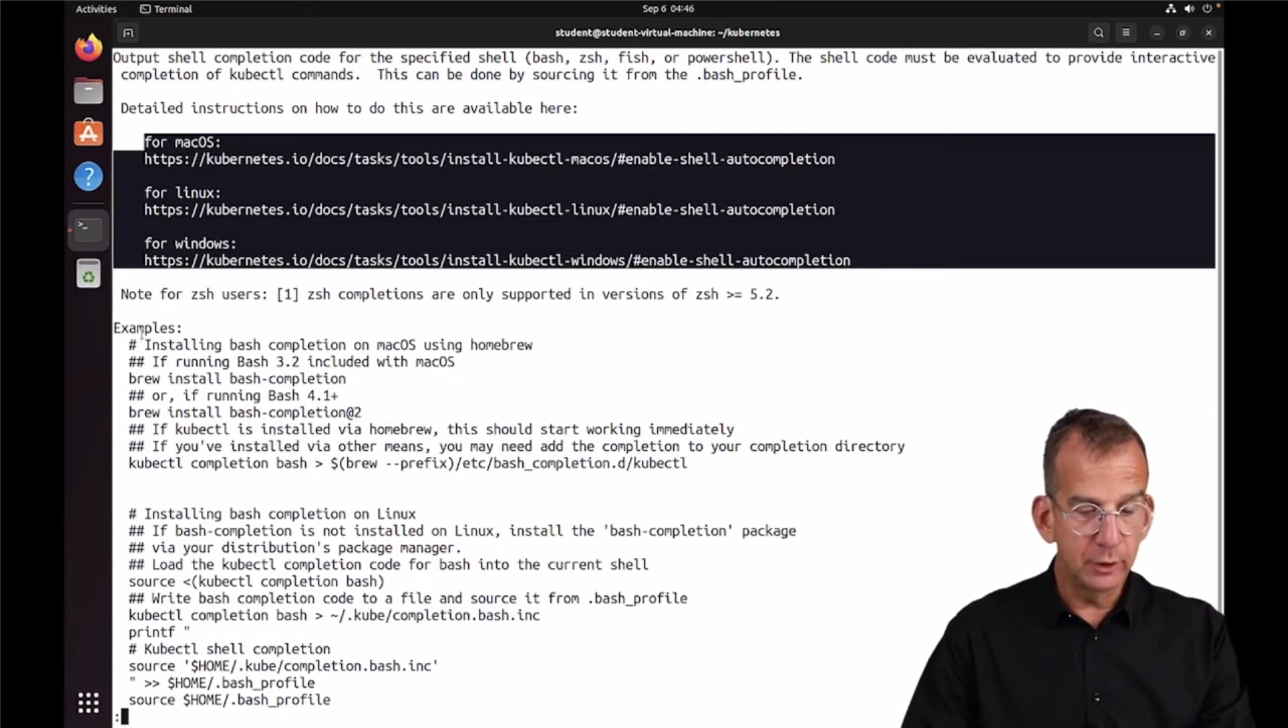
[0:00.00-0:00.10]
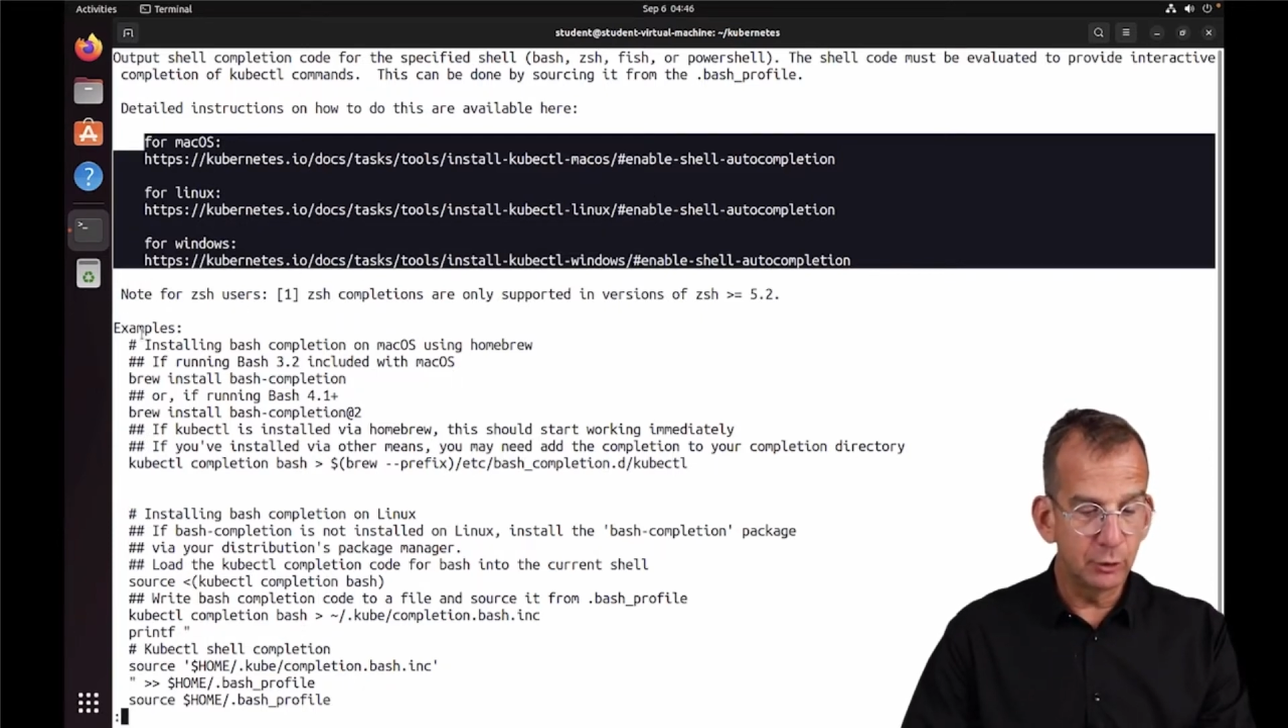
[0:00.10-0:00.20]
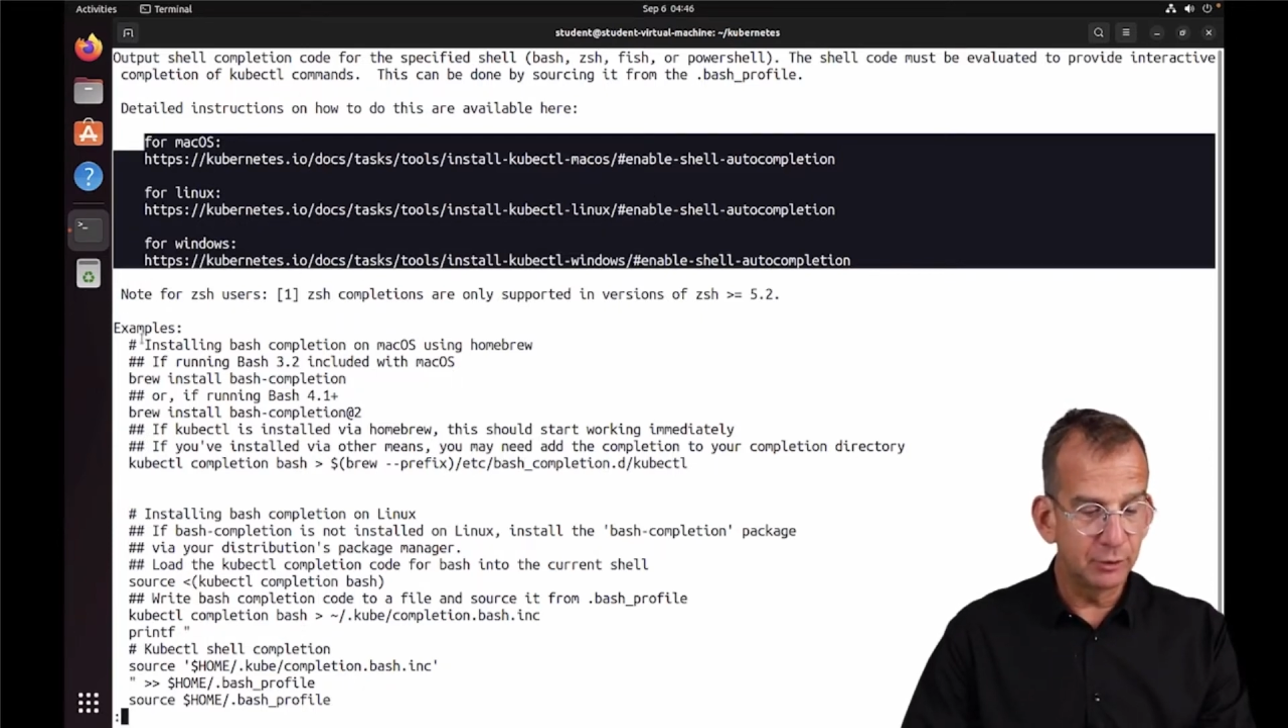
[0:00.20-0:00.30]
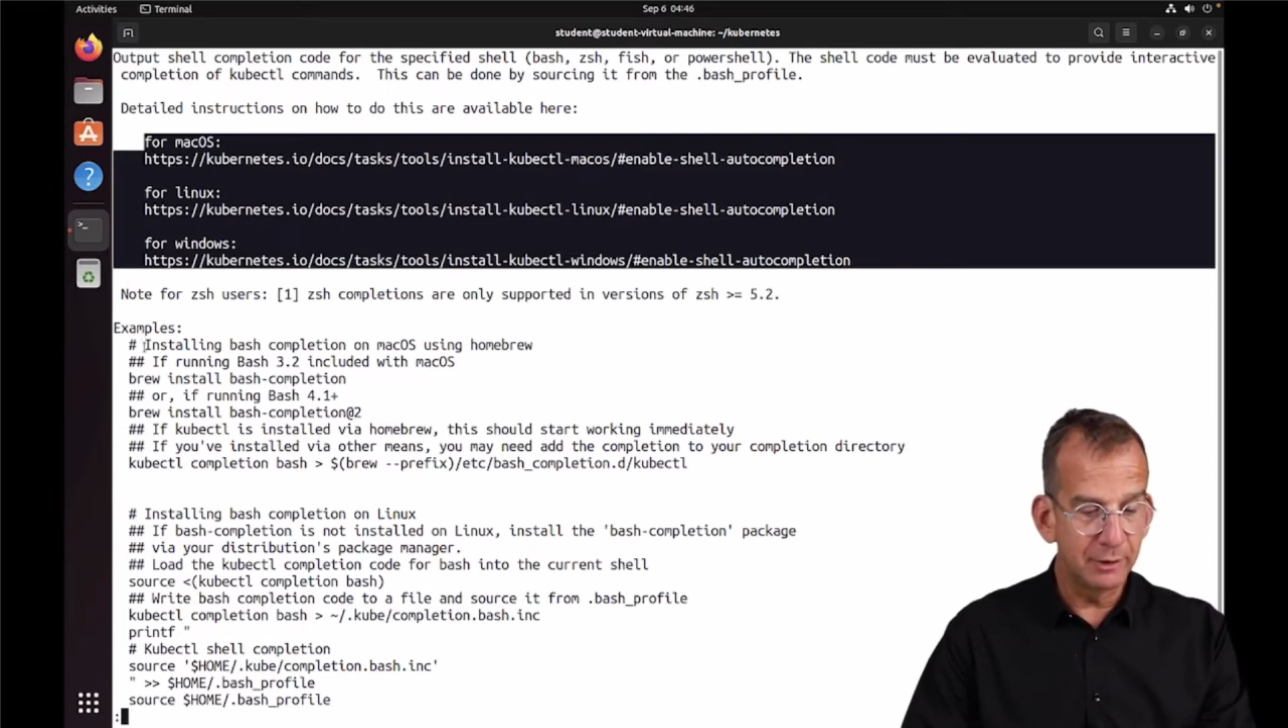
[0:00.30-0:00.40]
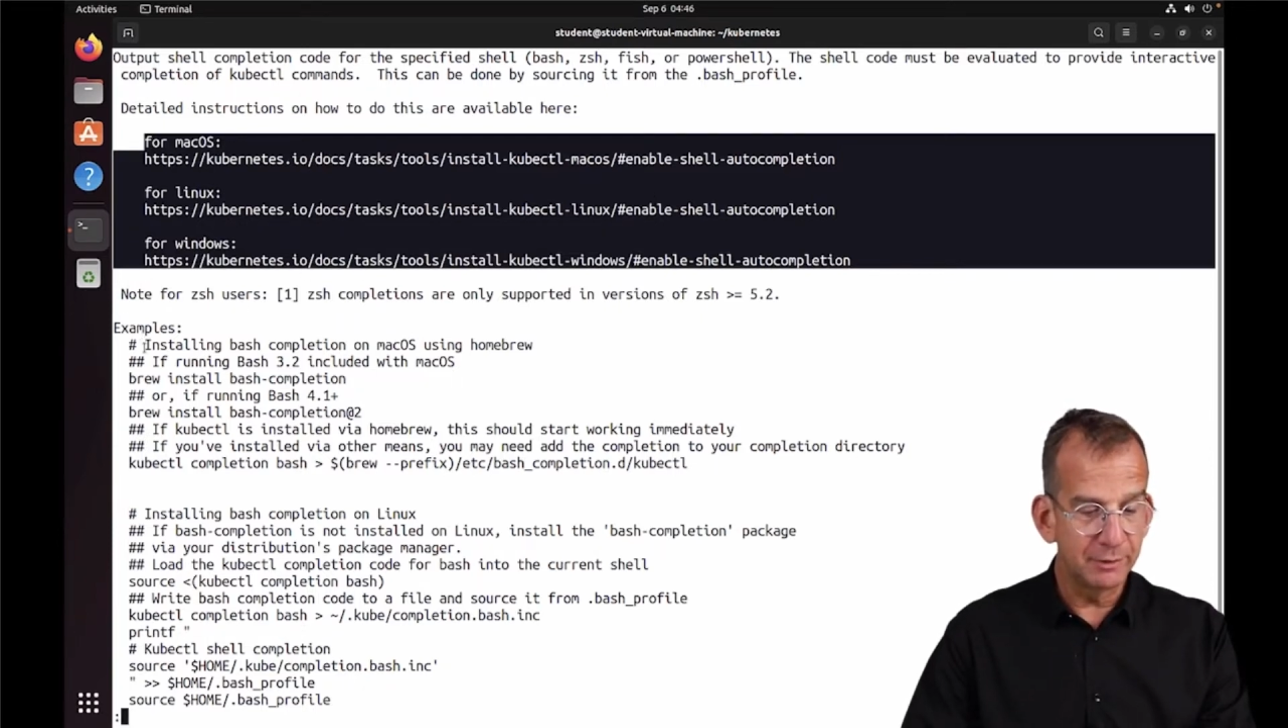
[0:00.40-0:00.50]

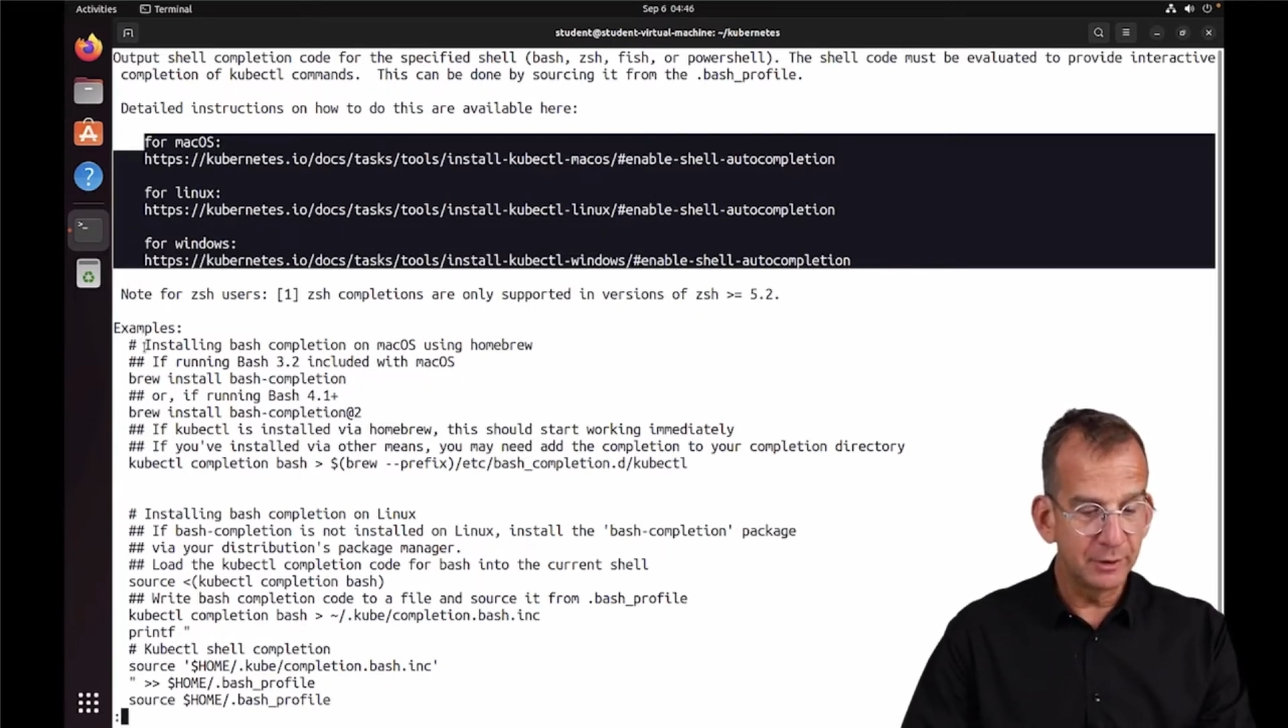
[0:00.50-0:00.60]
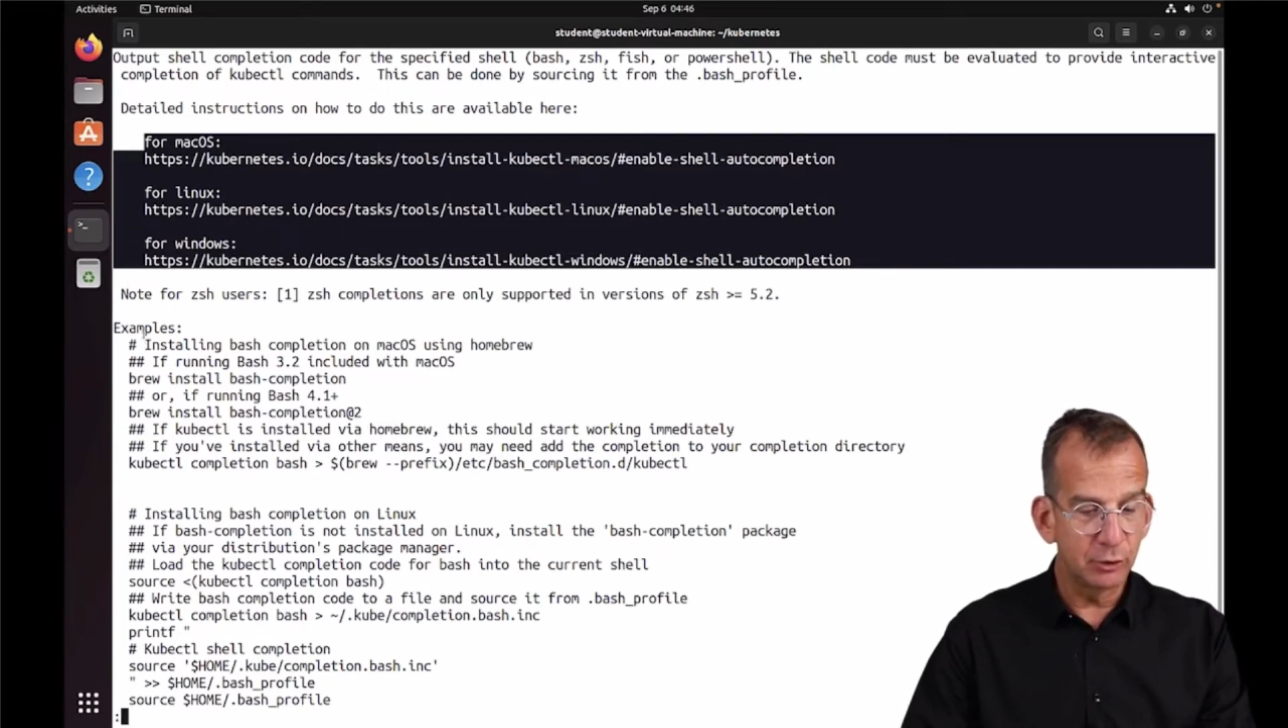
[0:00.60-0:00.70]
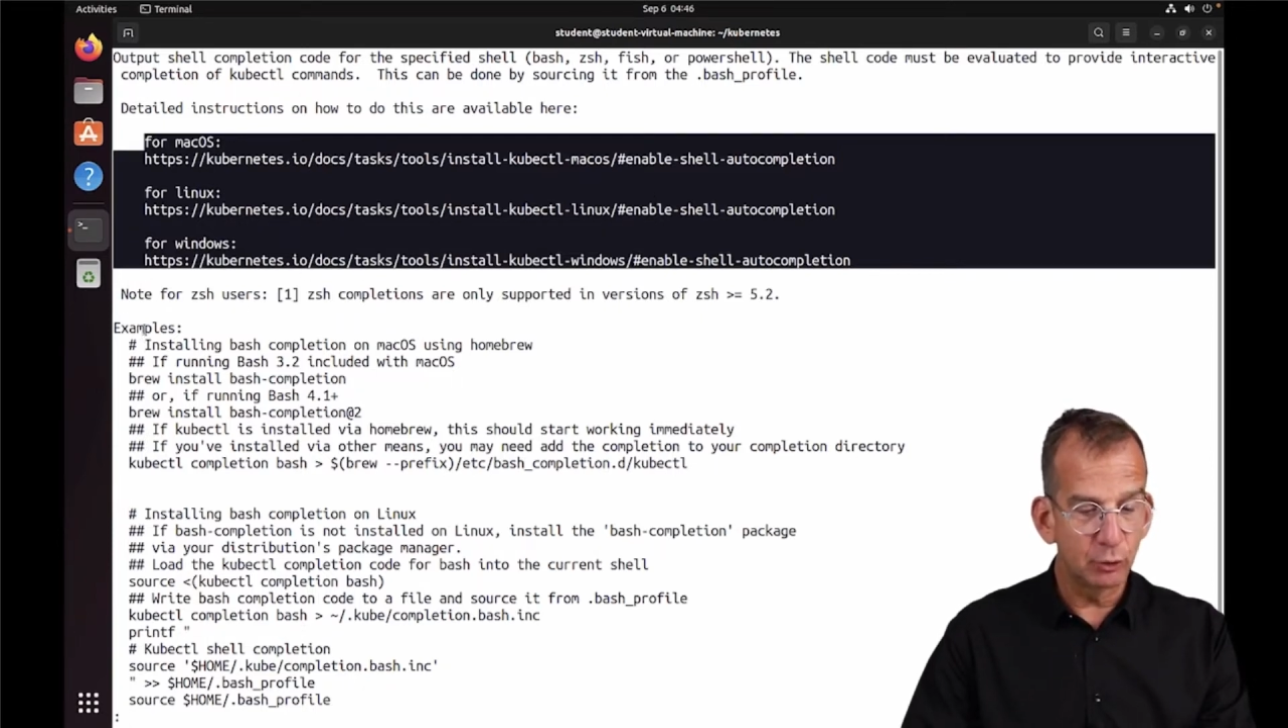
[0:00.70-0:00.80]
just give it a